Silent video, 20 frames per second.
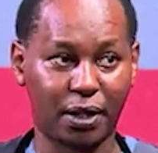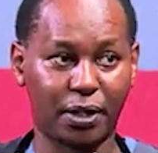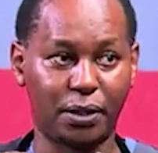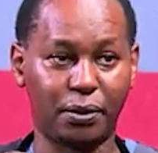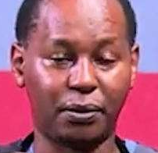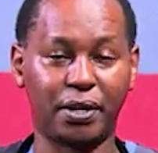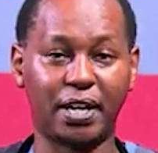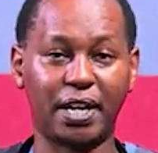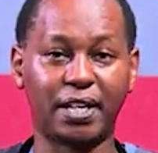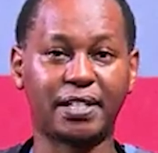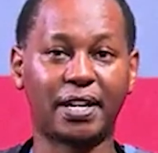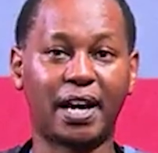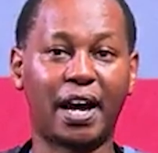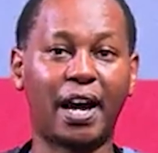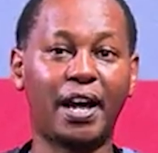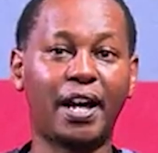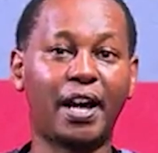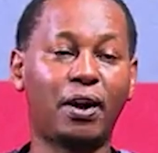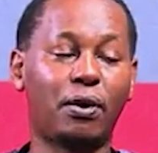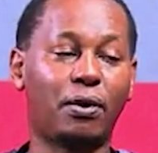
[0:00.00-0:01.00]
you get
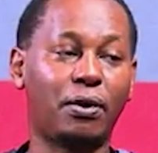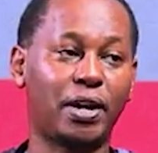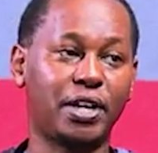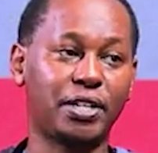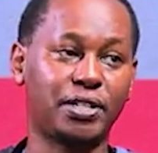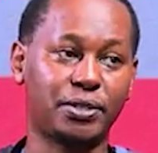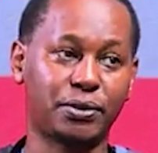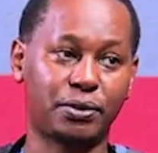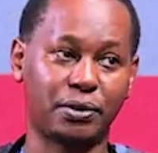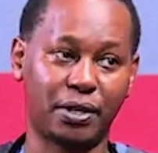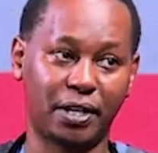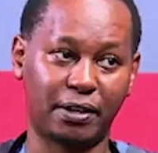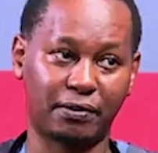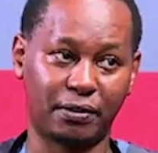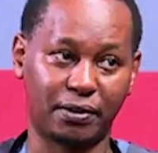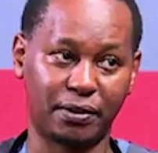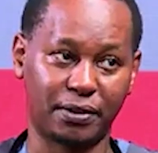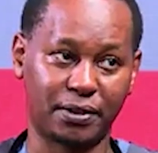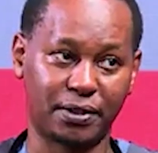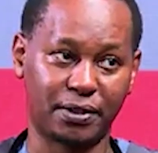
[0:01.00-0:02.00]
higher cholesterol
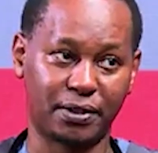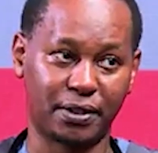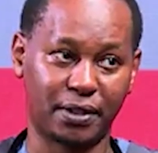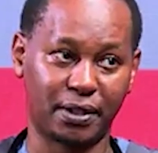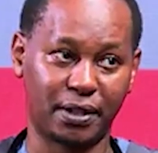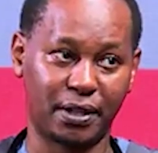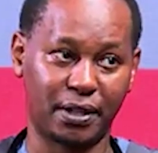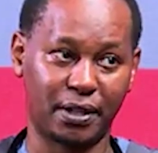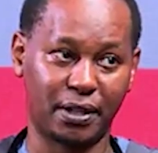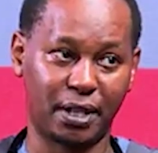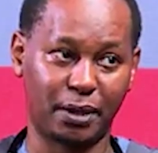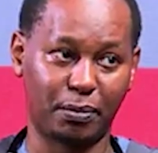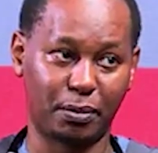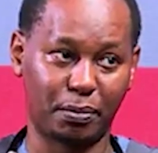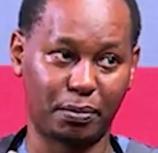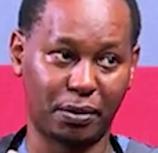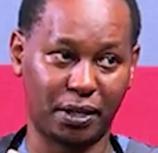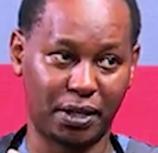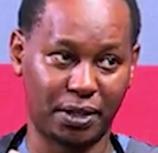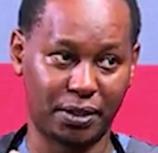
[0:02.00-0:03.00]
levels in the
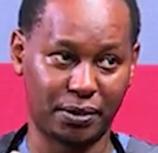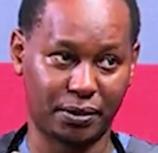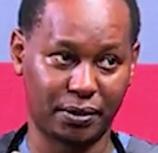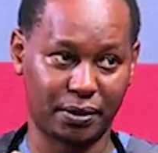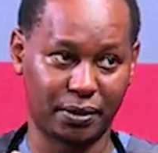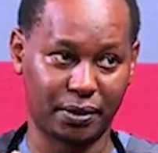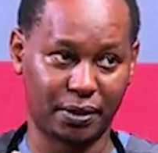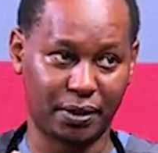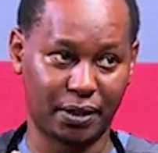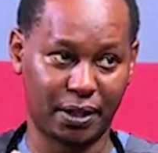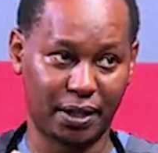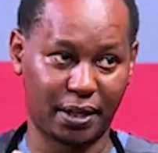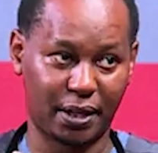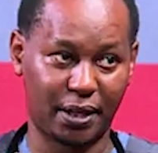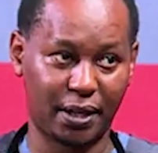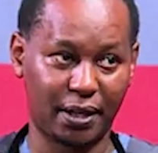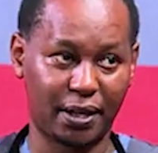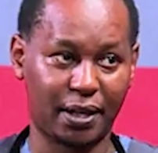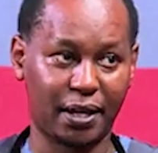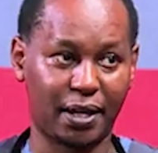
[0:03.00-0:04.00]
population,
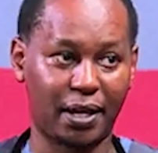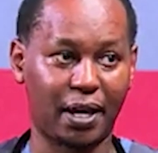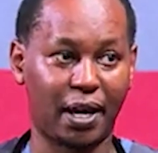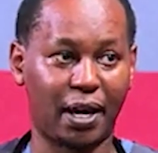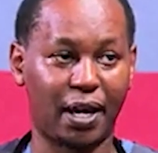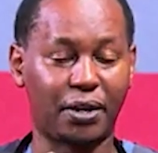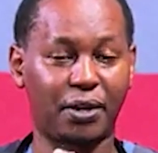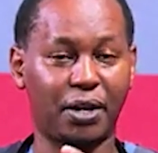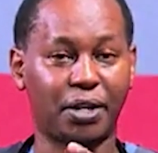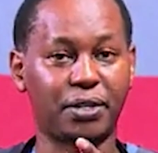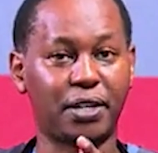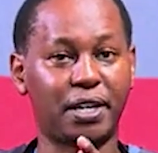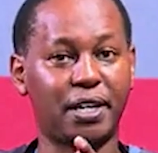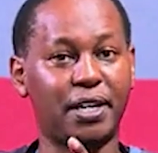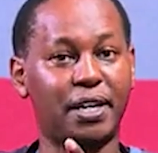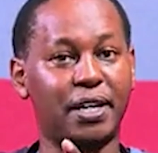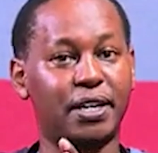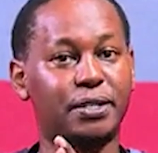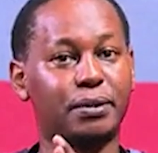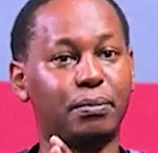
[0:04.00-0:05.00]
and you actually
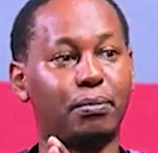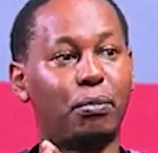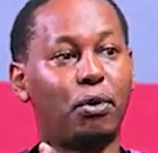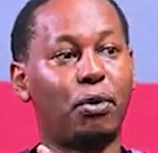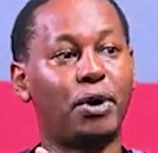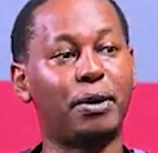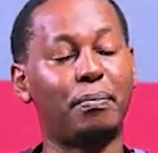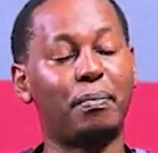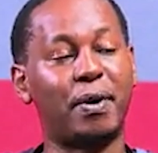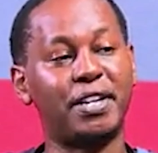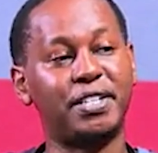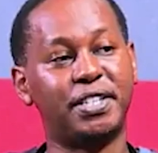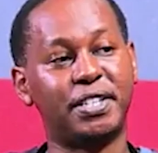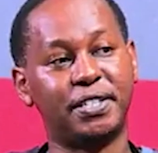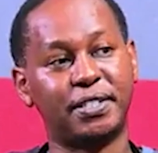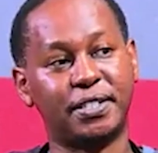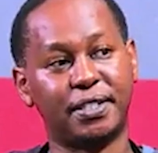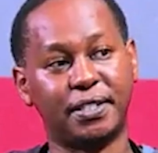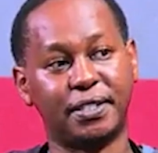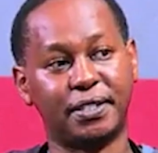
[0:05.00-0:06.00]
get more
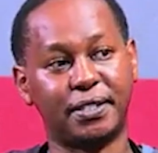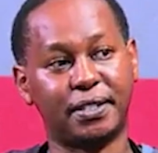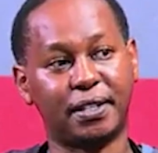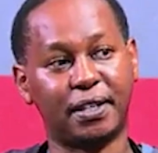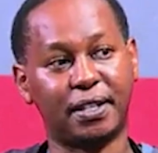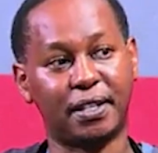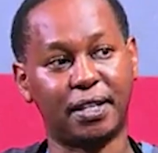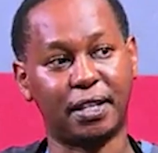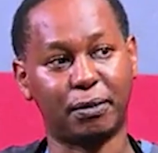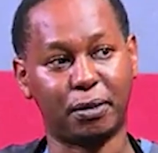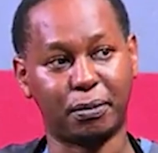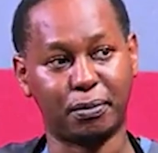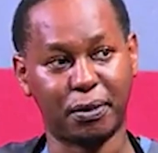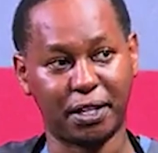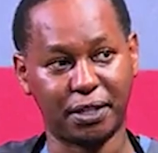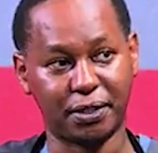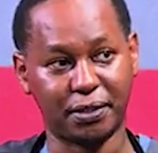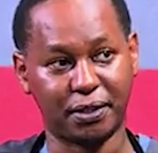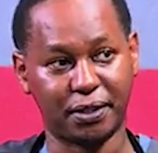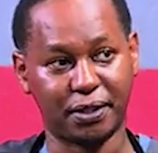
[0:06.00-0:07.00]
emergencies in the
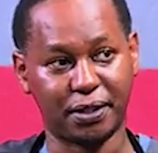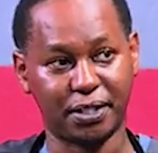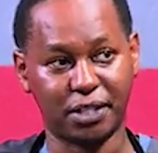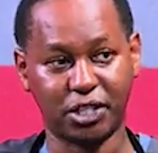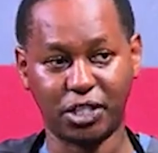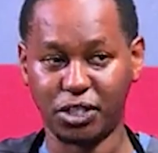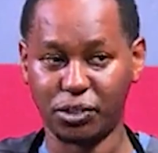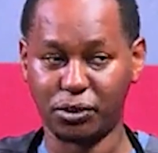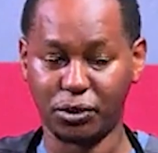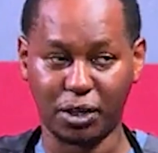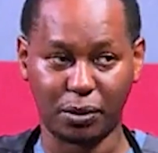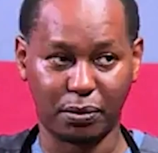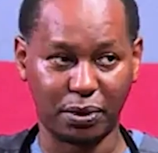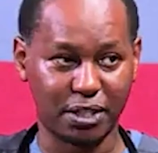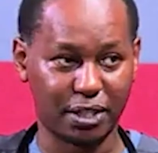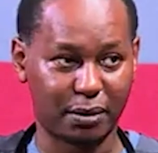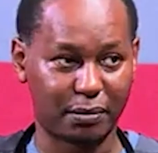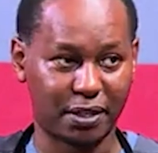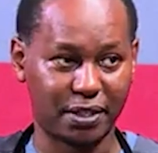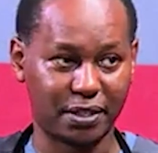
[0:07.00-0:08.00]
population just during
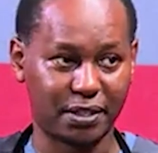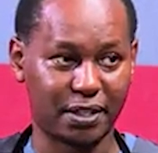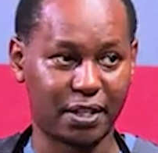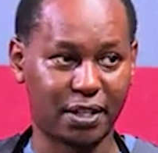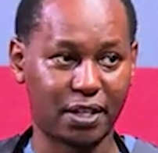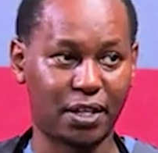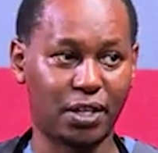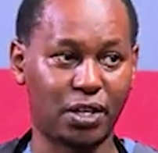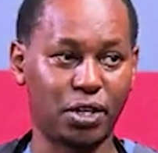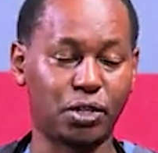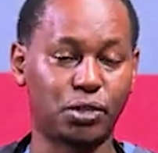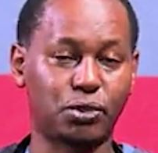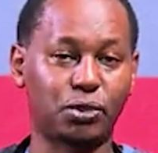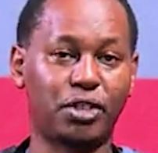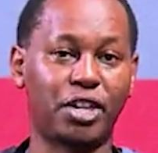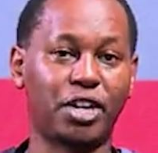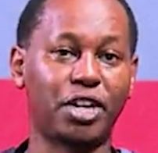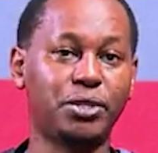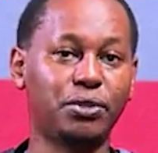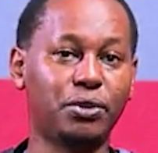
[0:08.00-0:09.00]
winter months. So
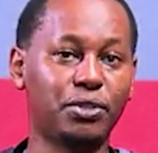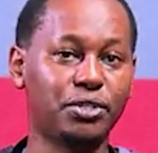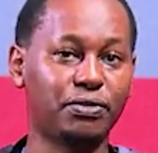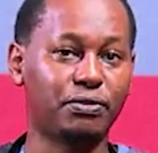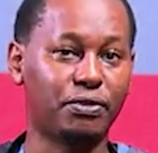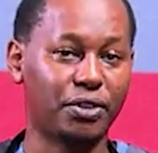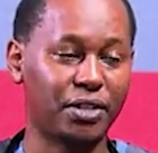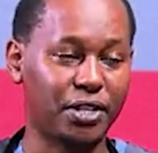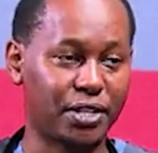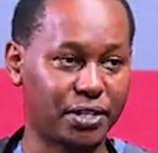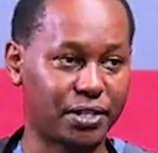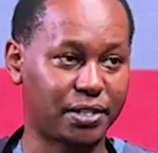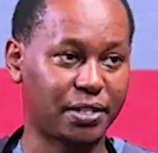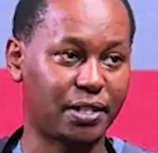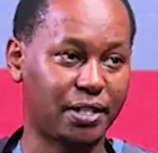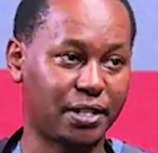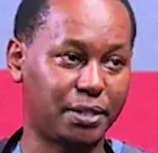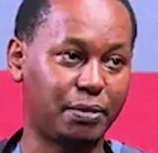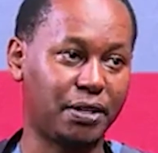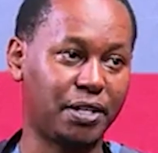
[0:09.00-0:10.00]
the reasons for this,
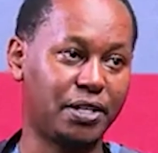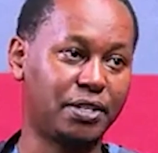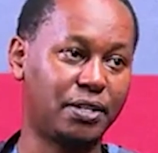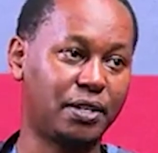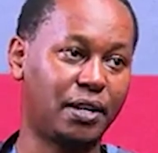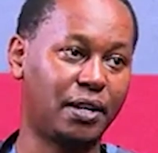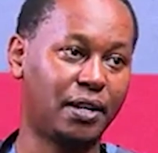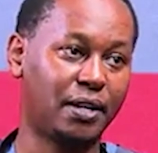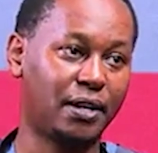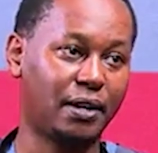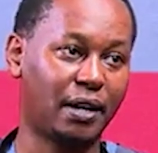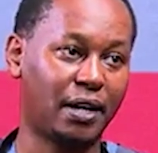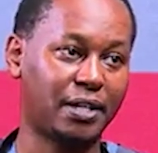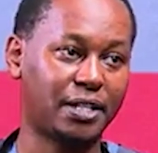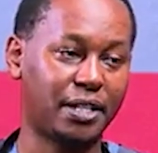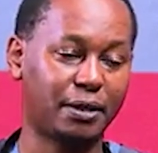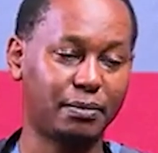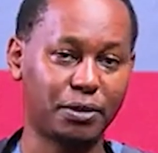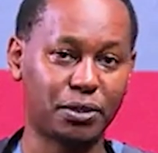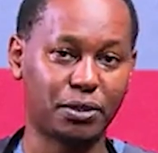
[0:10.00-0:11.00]
there's been
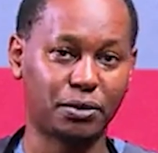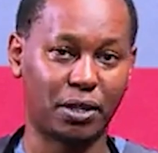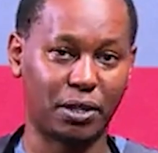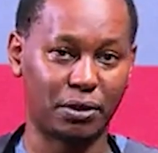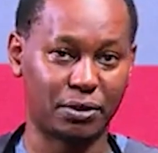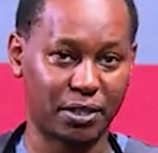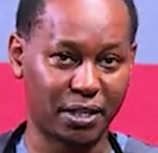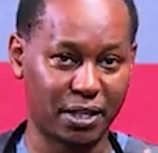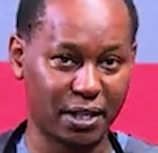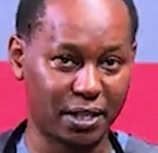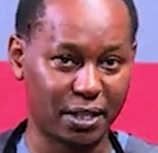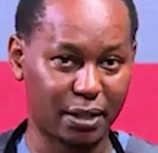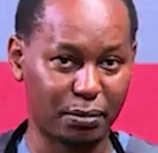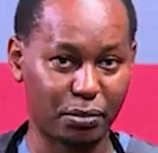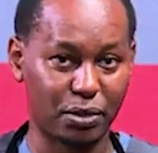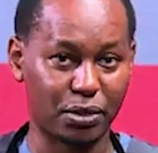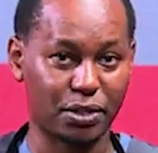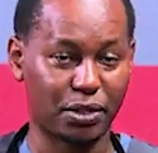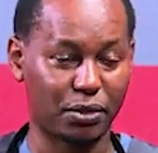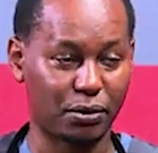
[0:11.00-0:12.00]
attempts to elucidate them
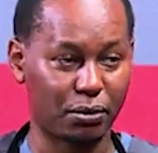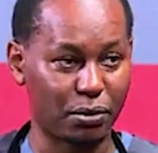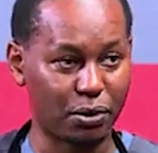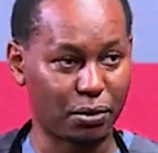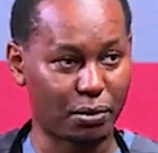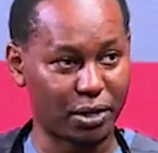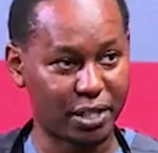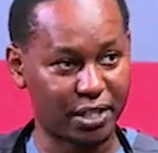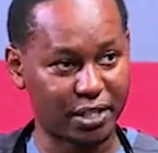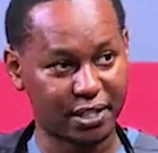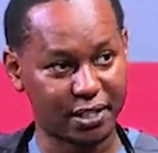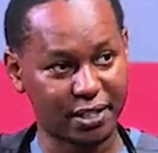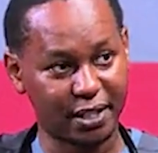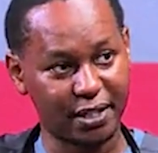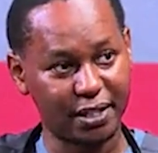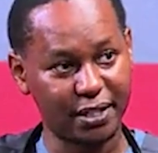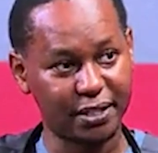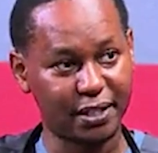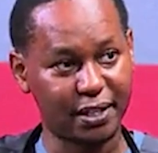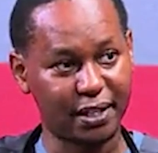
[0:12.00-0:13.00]
using good quality
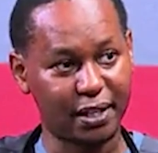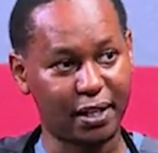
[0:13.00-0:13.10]
studies,